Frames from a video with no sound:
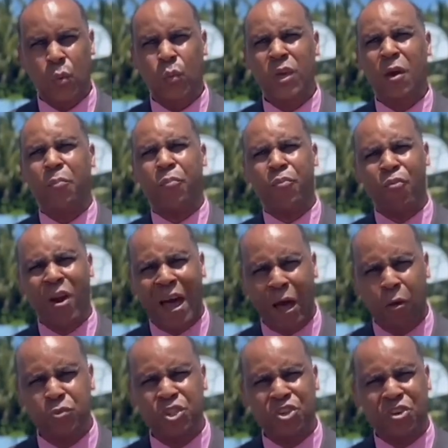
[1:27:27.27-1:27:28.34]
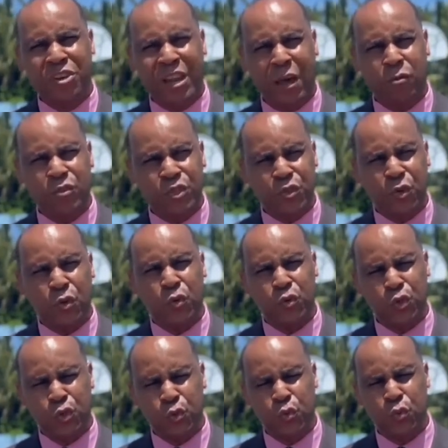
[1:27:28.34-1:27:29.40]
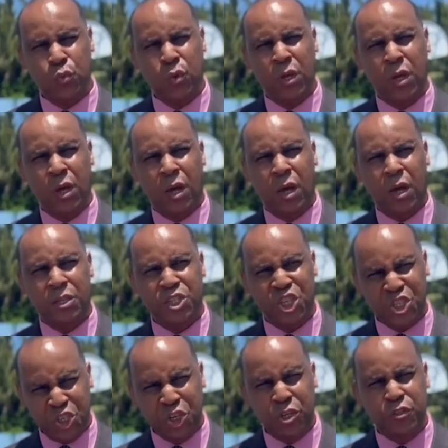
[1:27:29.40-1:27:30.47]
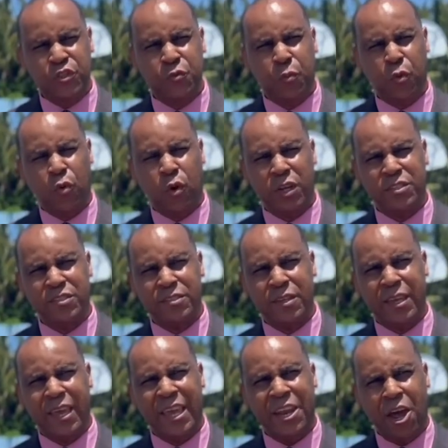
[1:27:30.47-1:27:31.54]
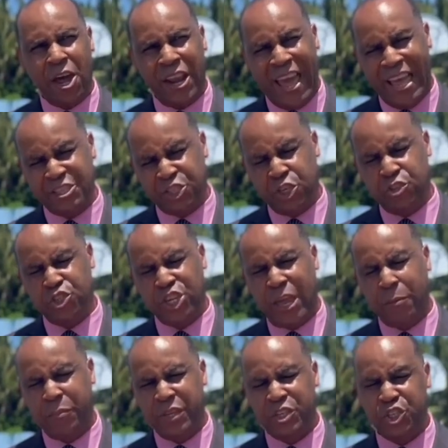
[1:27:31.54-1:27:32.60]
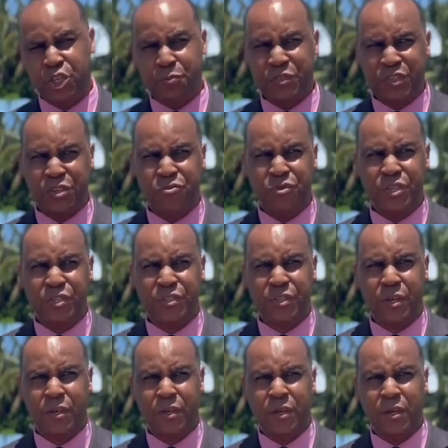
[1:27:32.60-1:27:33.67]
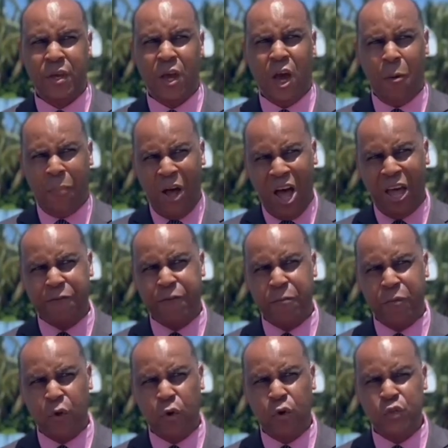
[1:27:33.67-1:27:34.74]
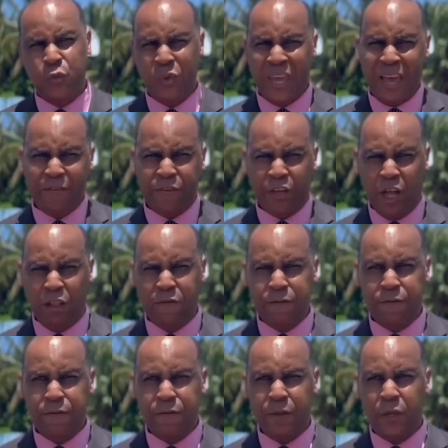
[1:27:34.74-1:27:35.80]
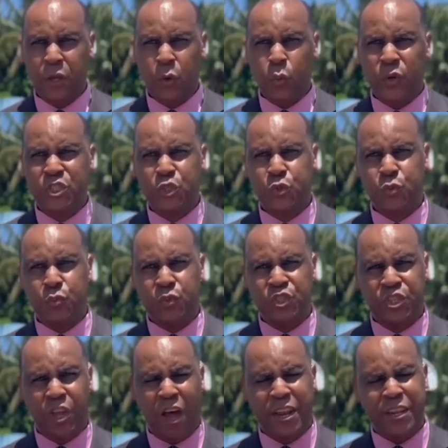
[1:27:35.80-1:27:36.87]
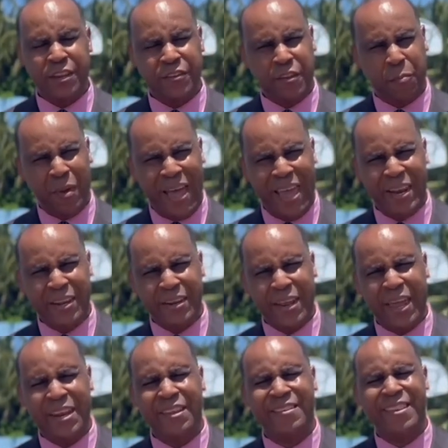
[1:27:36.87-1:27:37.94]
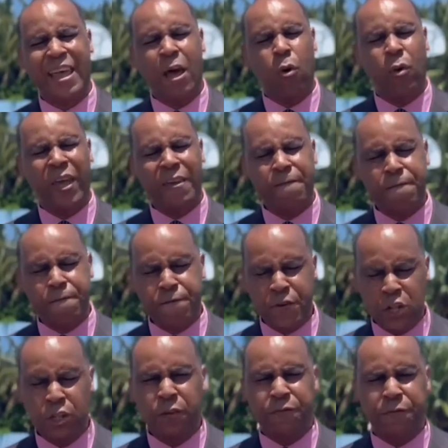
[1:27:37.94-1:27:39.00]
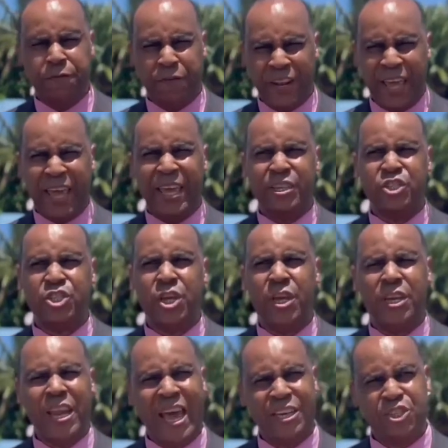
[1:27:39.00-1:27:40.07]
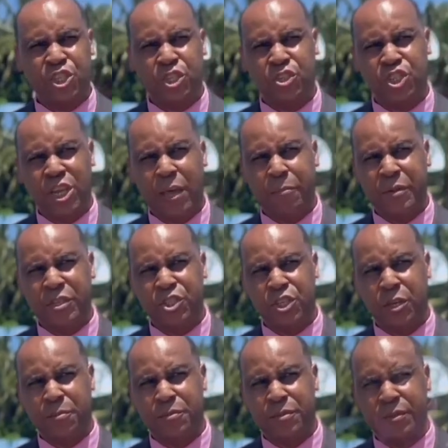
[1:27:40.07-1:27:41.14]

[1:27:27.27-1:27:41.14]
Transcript: We are proud to announce those two additional sports in our national championship series. Apart from those, we have golf, which started as a pilot and is now a full-fledged national championship.